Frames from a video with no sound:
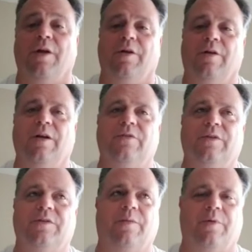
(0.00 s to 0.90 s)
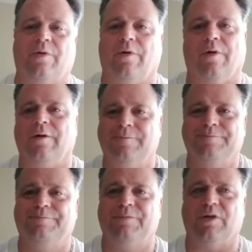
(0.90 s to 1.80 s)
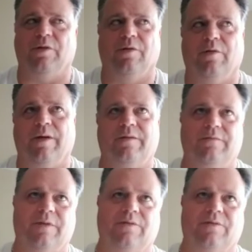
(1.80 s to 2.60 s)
You're not dressing up a car so you can go get